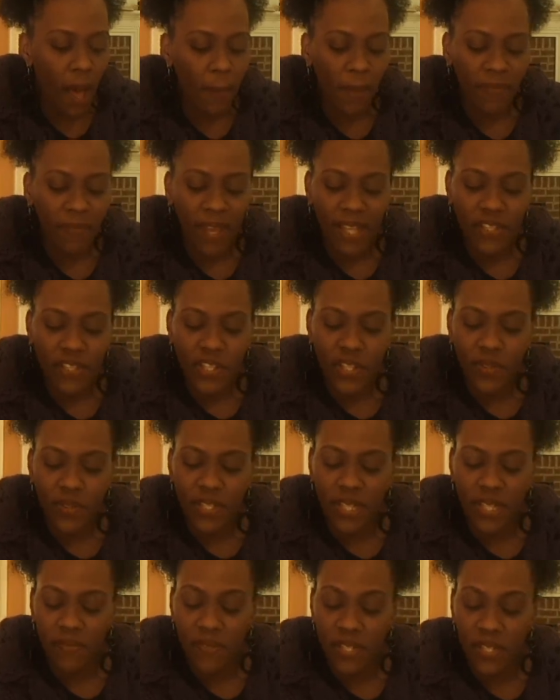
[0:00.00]
I've got
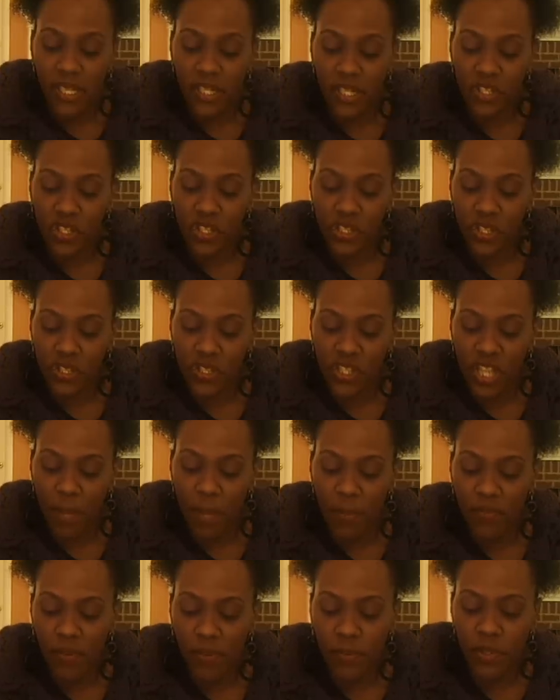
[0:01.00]
two definitions
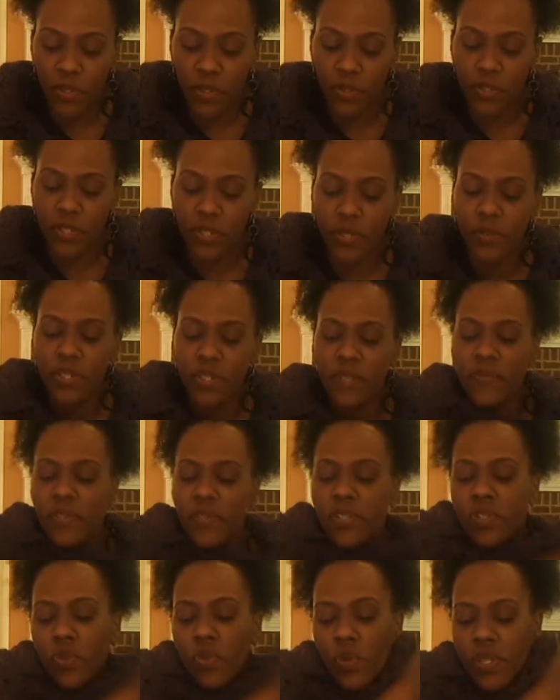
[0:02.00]
coming from two
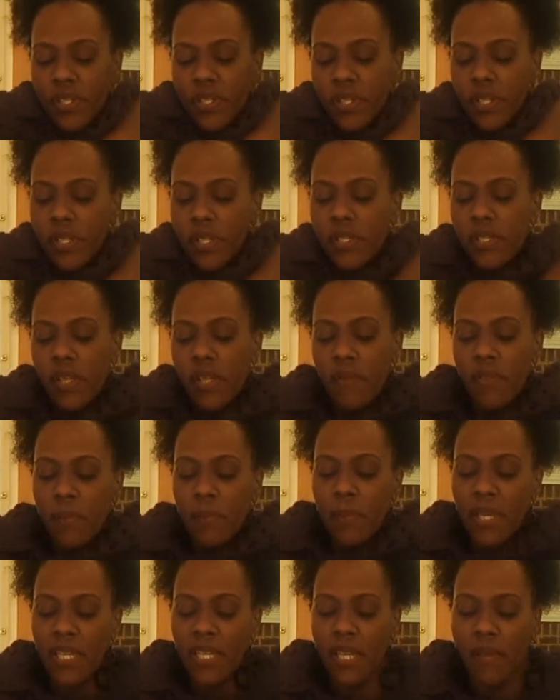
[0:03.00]
different sources of
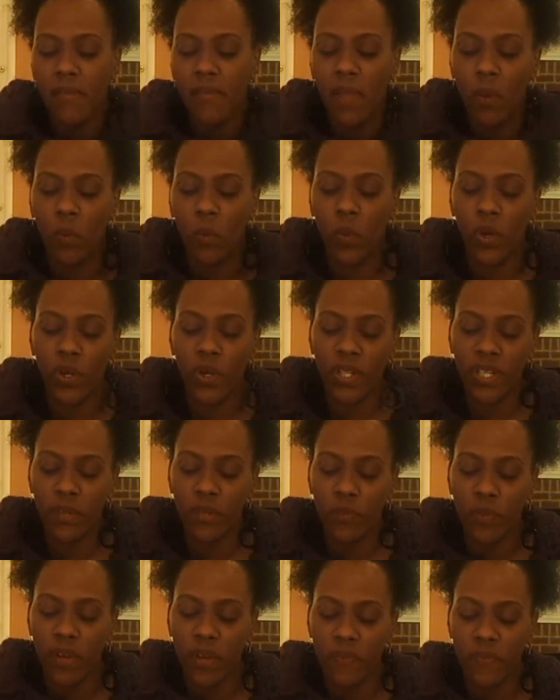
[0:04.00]
the meaning of that word
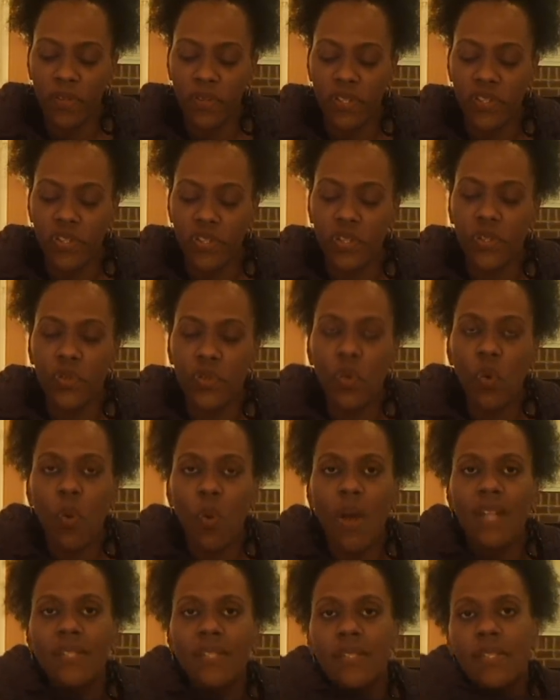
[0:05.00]
in reference to
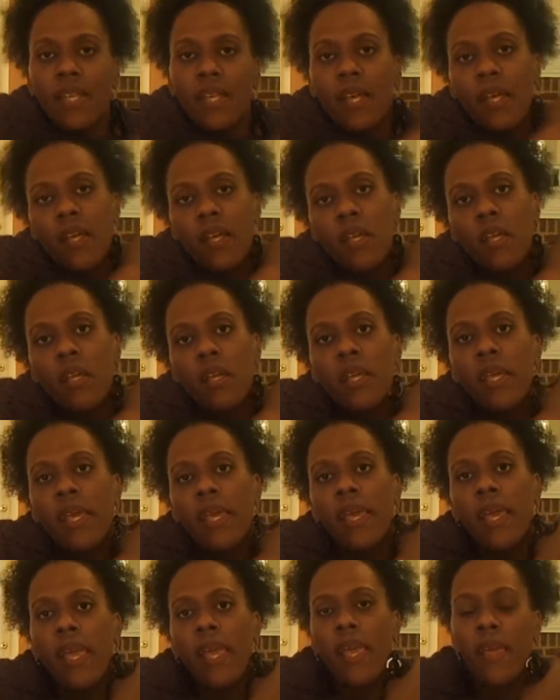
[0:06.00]
Kwanzaa
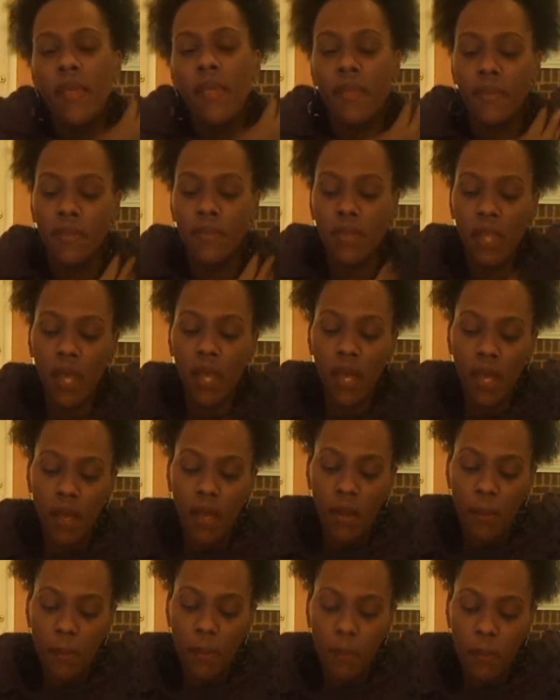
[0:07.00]
and
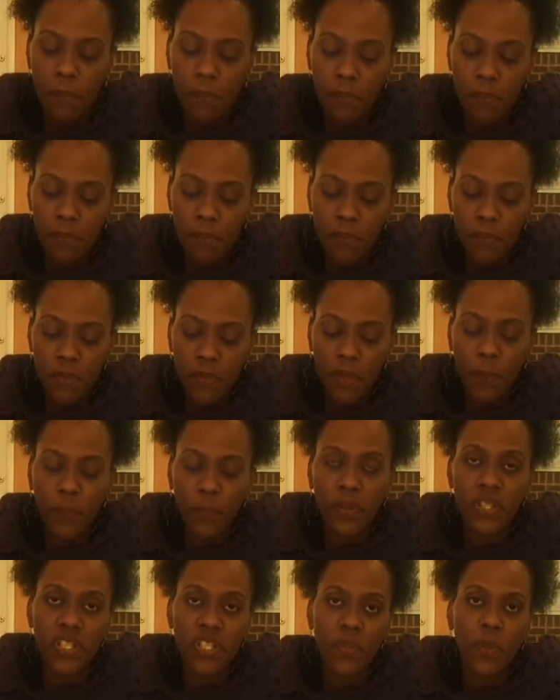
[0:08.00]
the
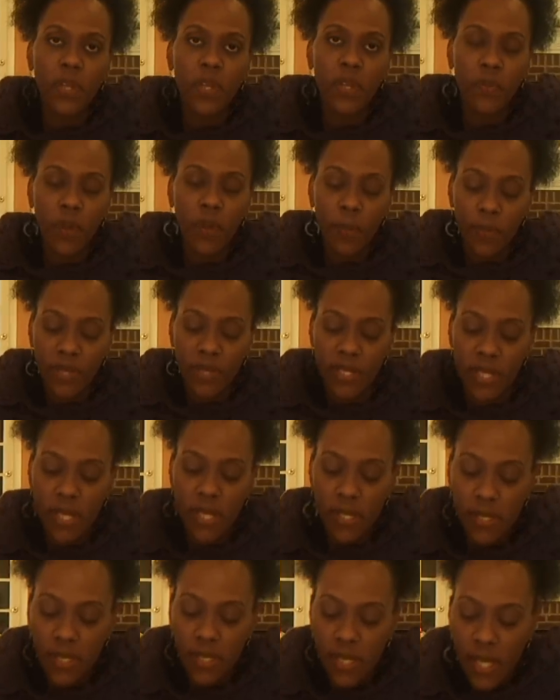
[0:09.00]
principle it
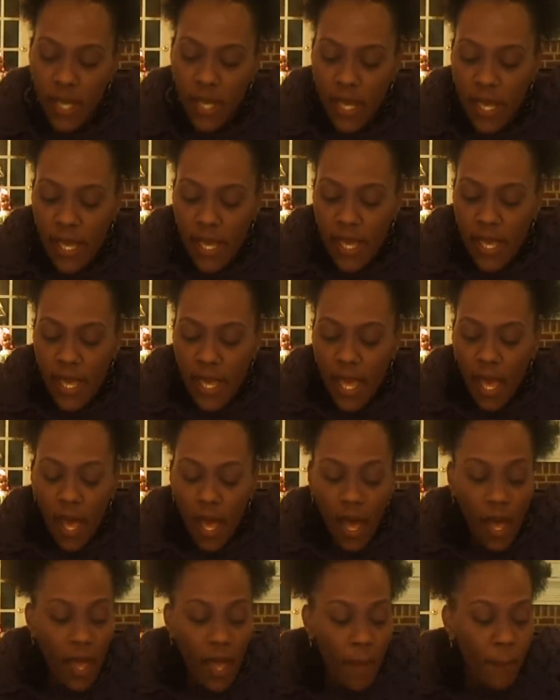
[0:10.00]
represents.
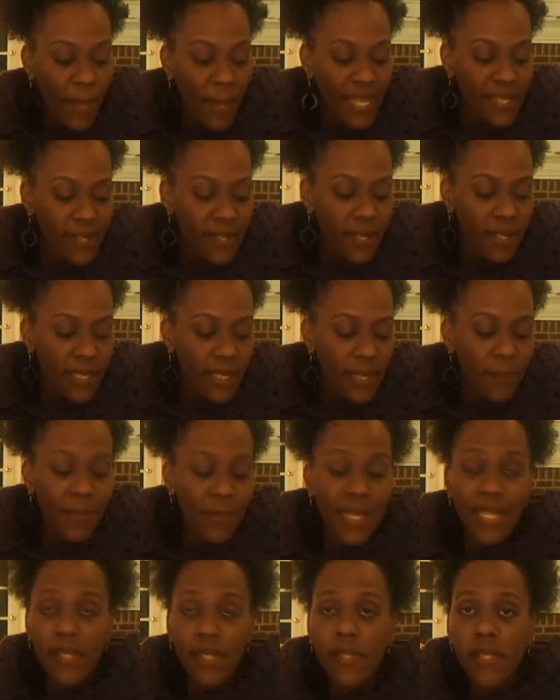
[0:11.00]
Basically,
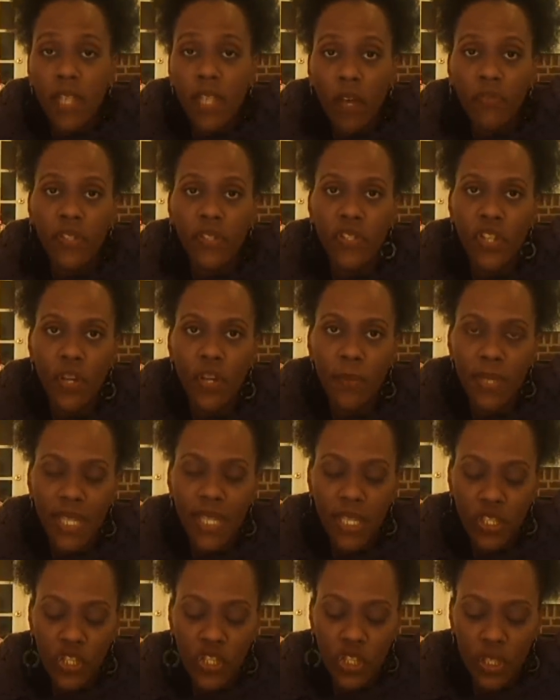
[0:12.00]
it means
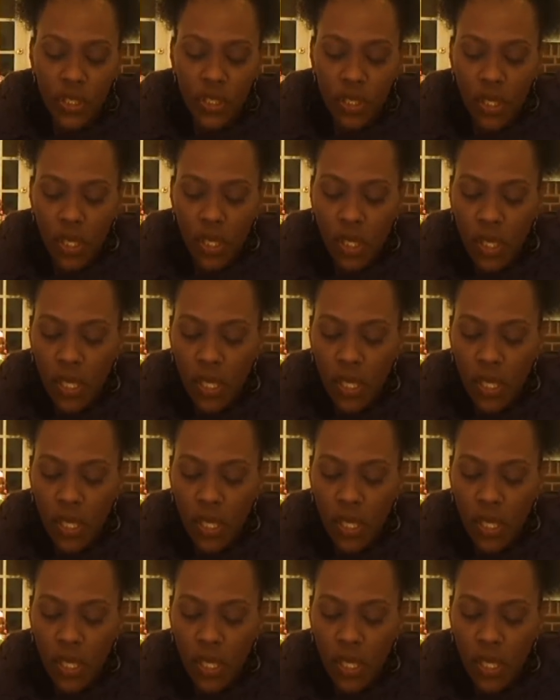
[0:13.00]
self-determination.